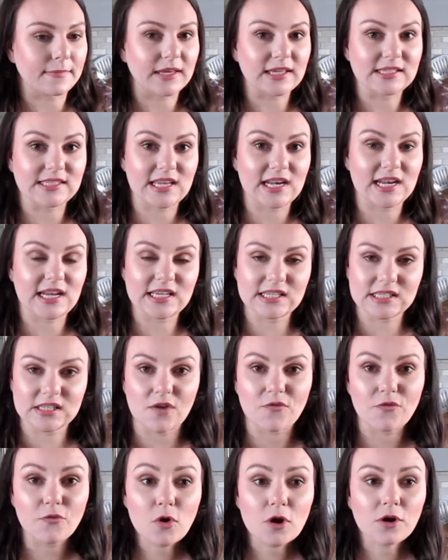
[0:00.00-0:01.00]
because it is
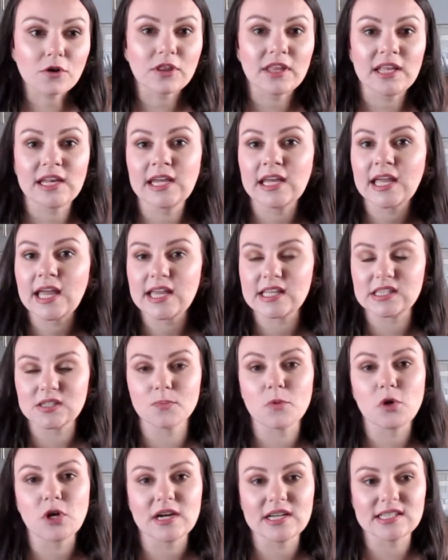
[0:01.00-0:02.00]
for cleaning. It's
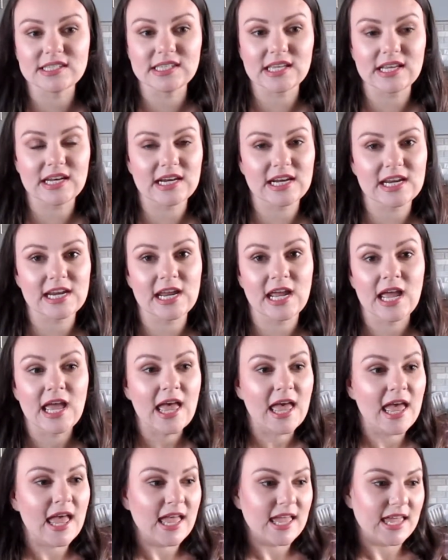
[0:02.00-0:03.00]
more acidity,
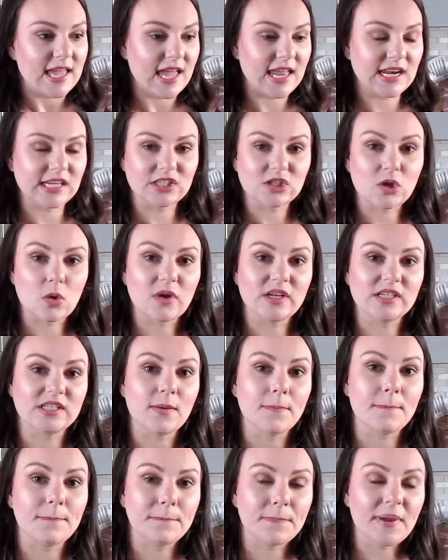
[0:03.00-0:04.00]
and it's going
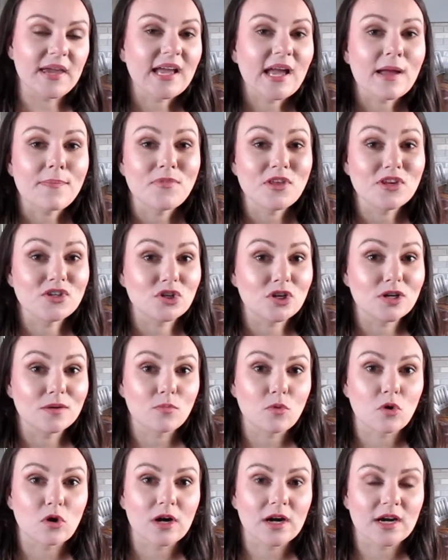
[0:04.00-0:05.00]
to pick up the
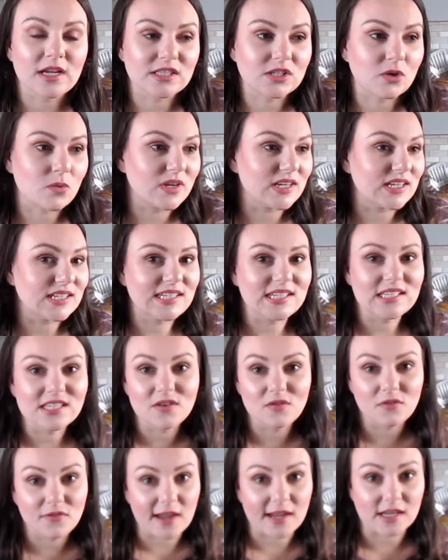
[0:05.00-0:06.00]
dirt more, it's going to
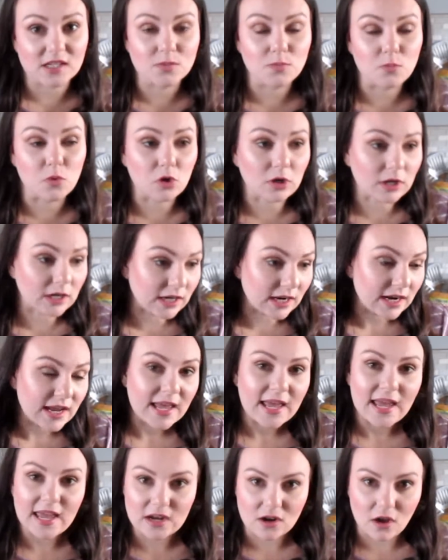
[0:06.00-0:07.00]
disinfect more,
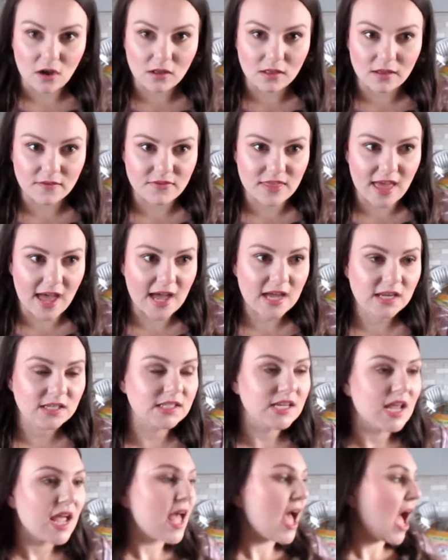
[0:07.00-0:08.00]
and all of
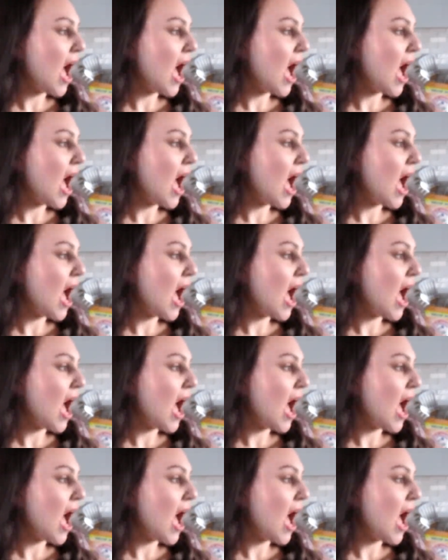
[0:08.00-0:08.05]
that.